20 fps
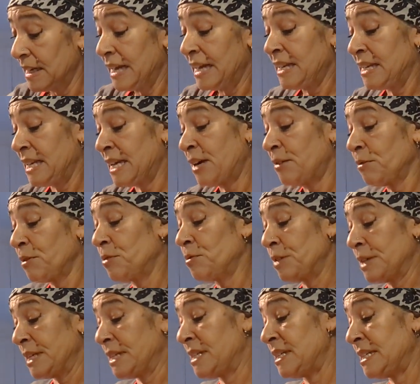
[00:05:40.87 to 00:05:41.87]
And now we're
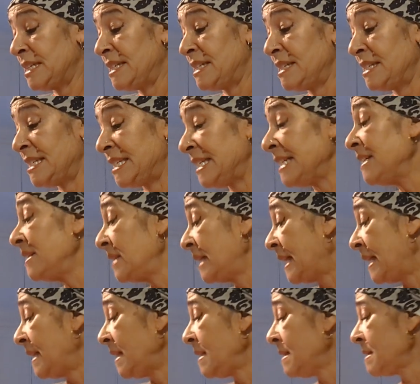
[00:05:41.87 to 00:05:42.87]
going to
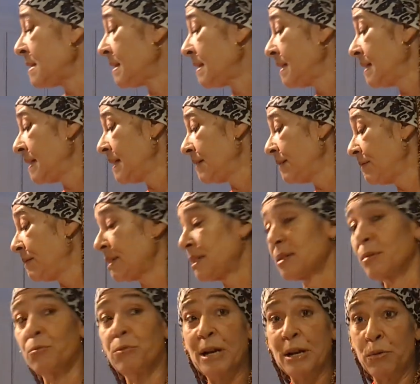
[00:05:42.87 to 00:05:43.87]
deglaze with
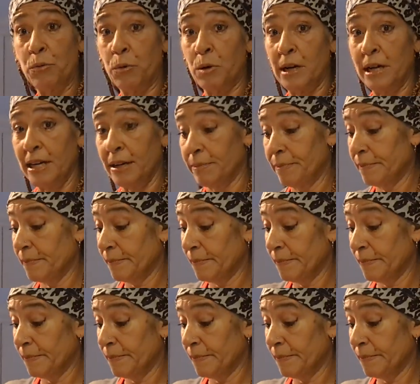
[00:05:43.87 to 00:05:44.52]
some white wine.